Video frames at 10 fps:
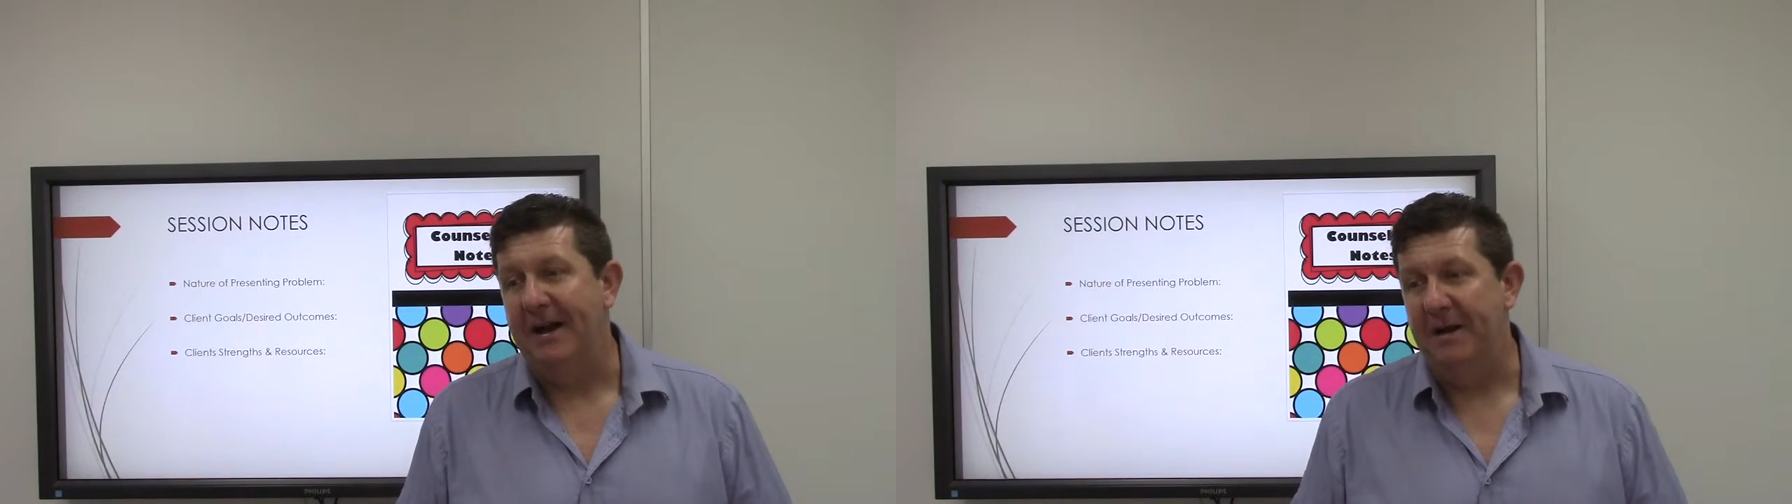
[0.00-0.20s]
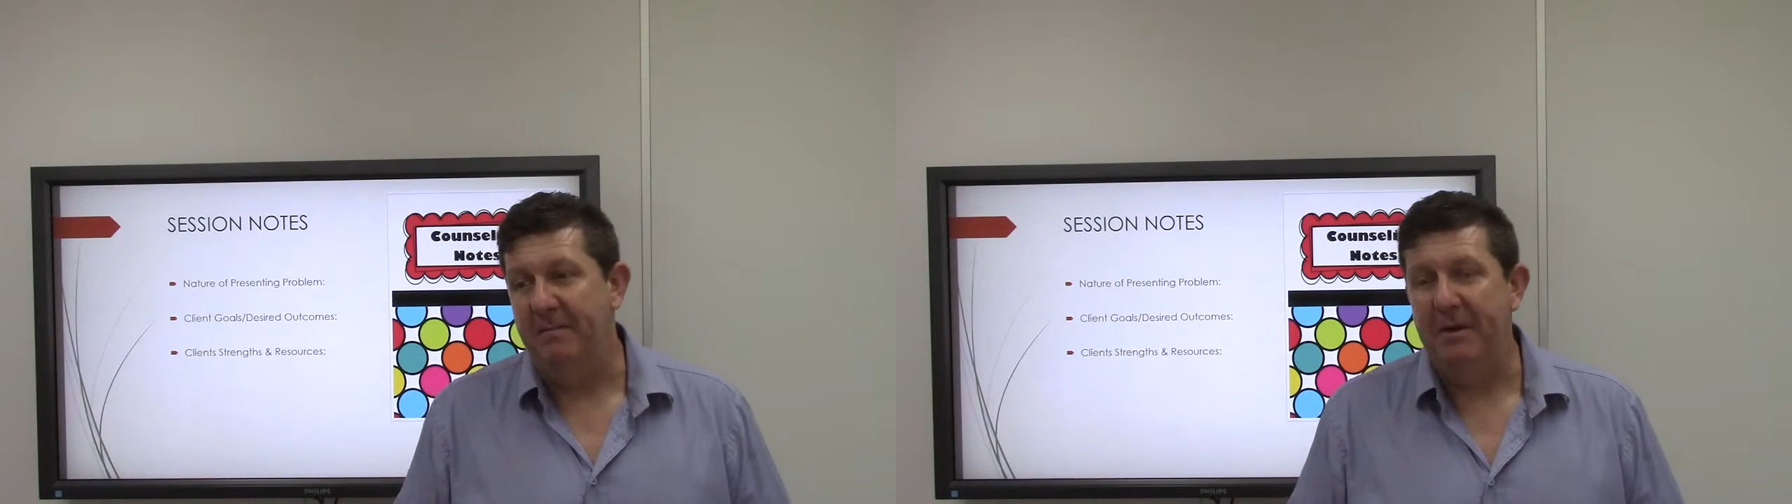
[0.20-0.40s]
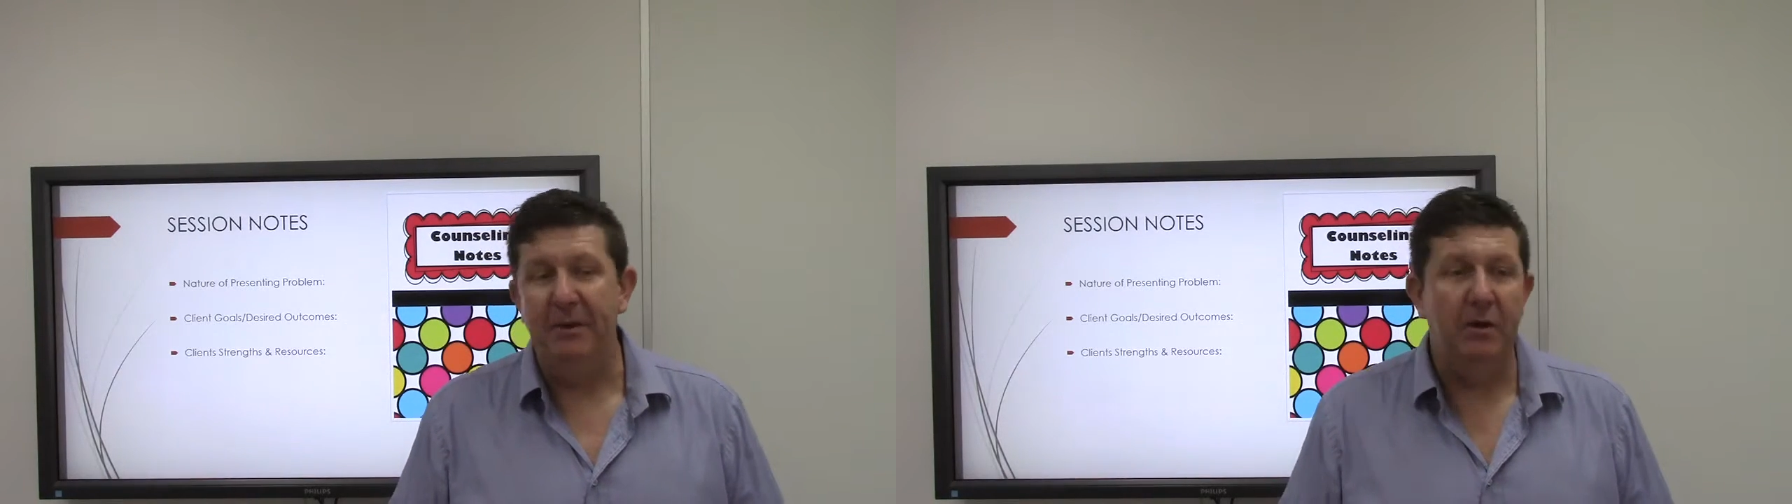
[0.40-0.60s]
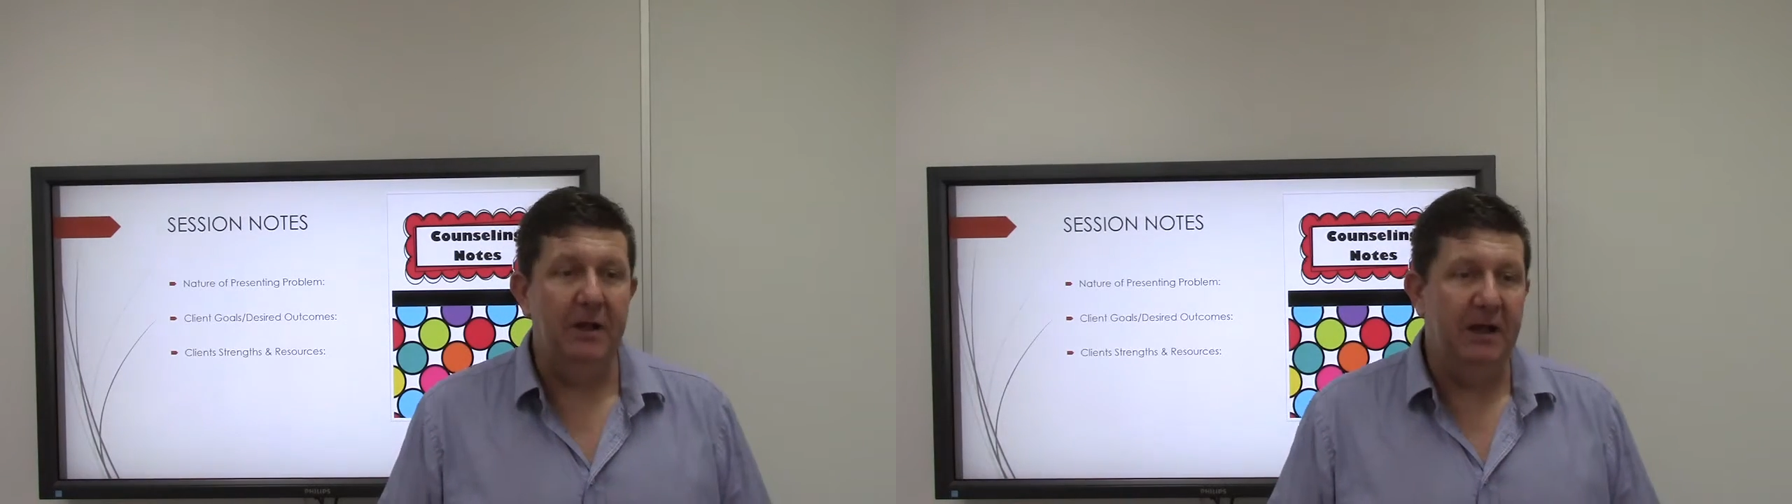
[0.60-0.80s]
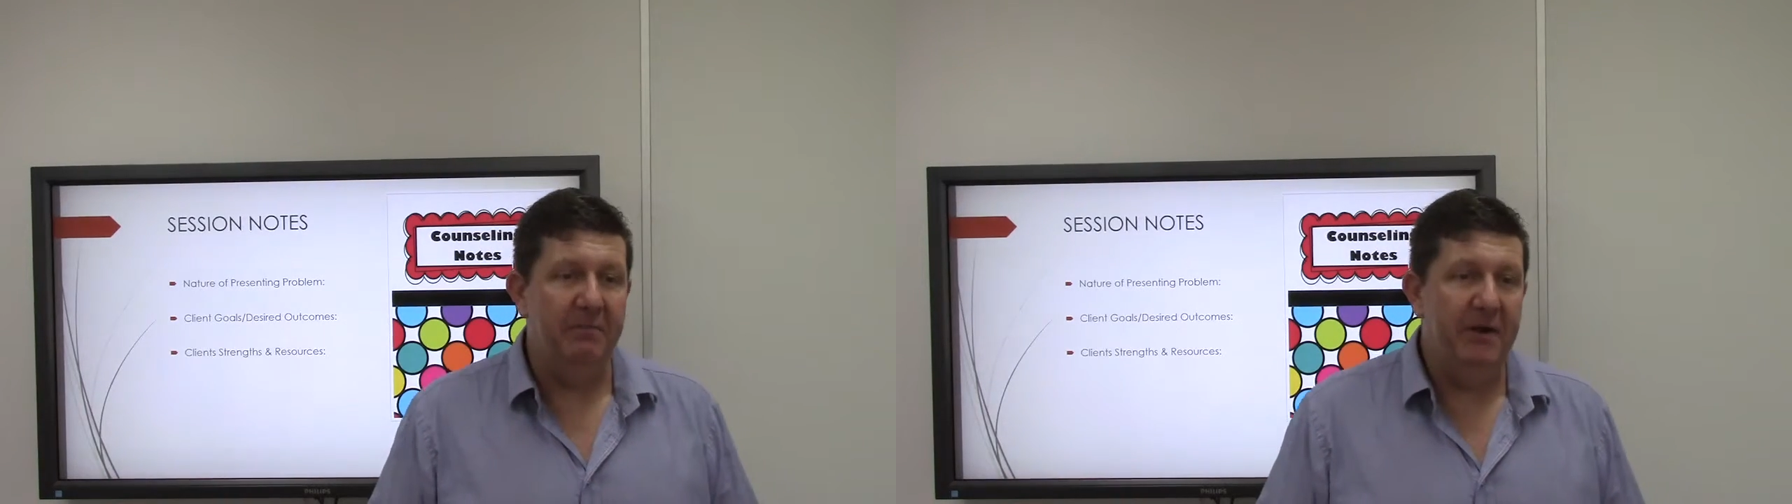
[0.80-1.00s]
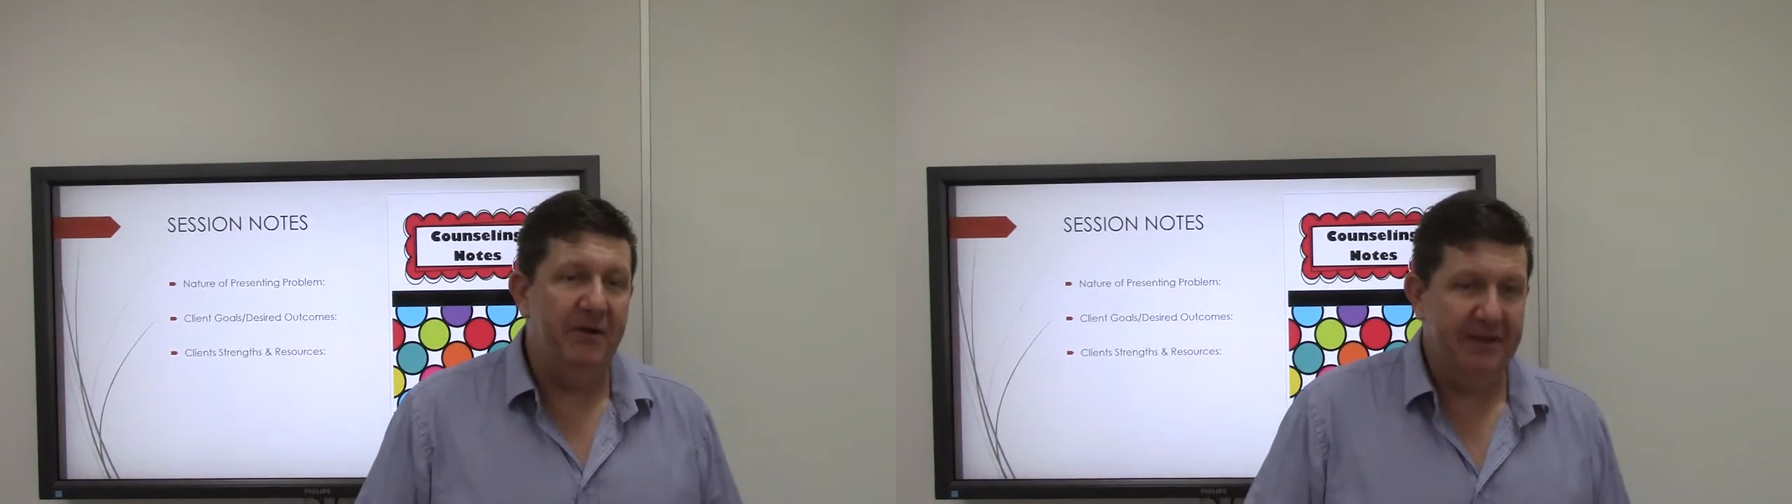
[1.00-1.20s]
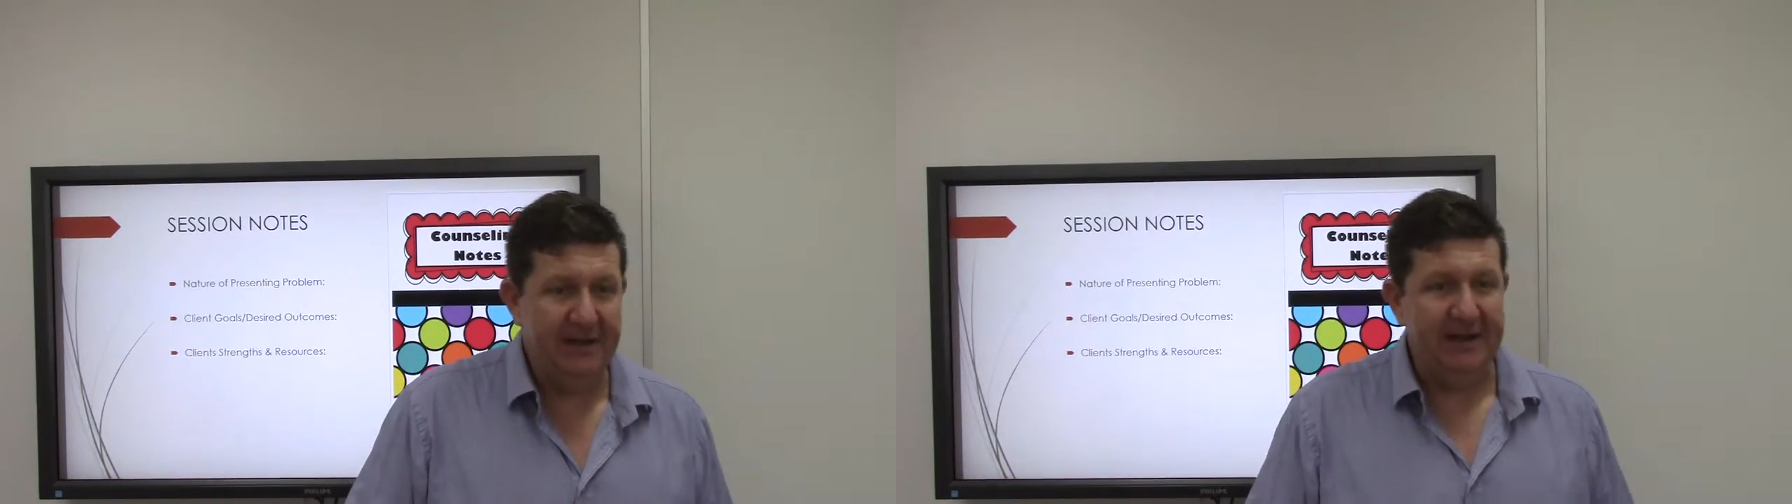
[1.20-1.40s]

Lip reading: Meanwhile, I buried the